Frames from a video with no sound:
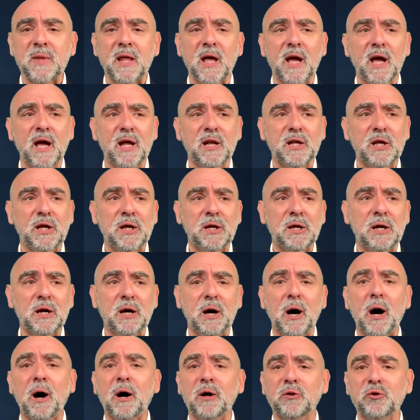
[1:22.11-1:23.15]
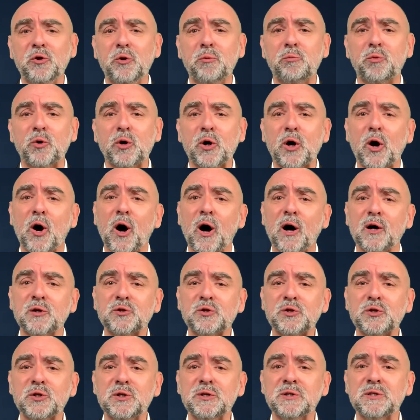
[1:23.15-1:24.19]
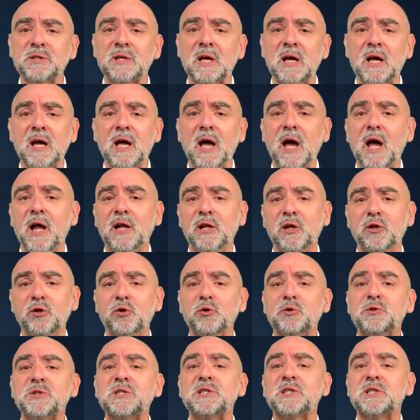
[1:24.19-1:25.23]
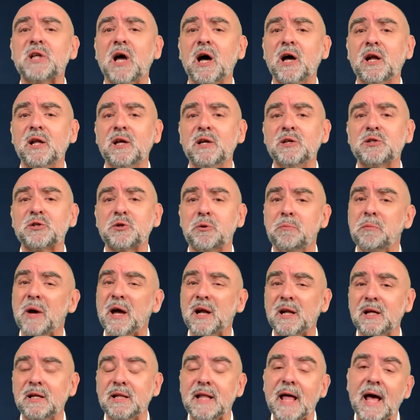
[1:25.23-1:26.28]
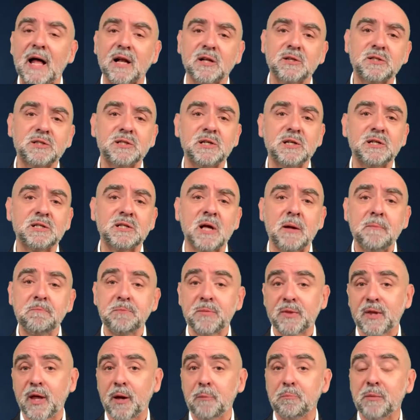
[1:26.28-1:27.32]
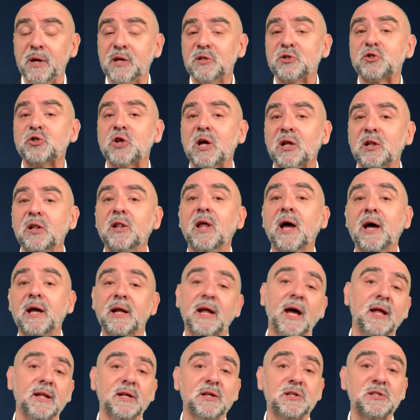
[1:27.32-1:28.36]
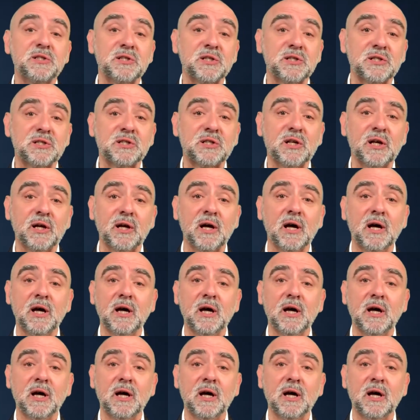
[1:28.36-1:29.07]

any new precautions, any new studies or meta-analyses that may shed light on existing